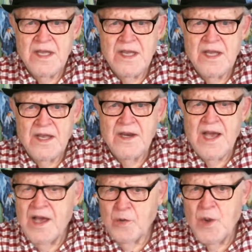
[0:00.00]
And
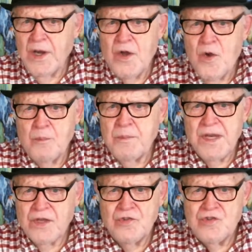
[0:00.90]
how do I know?
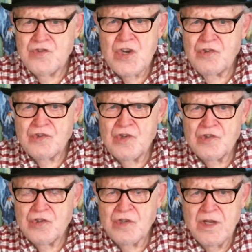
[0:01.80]
Because
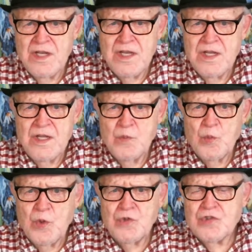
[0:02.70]
Jesus
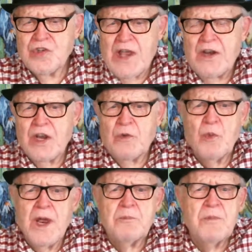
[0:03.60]
was standing
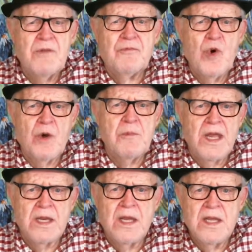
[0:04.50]
right before
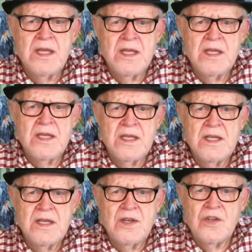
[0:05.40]
me.
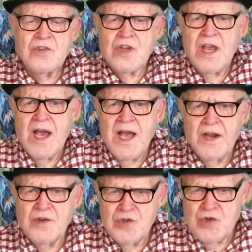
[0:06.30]
You say, how
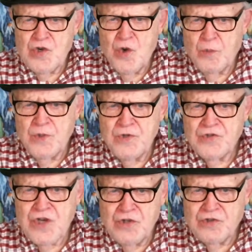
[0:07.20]
did you know it was
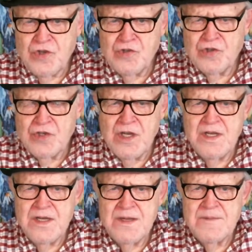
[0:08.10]
Jesus?
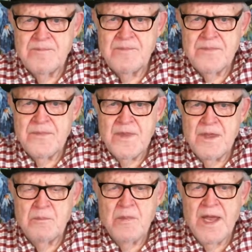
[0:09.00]

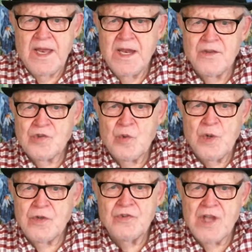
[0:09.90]
And my answer
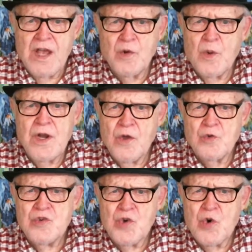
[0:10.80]
is, how do I know
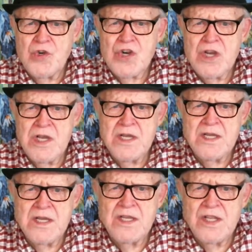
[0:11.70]
Georgia
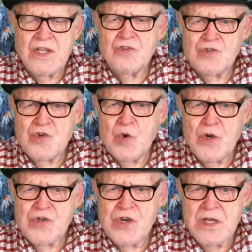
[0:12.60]
is Georgia?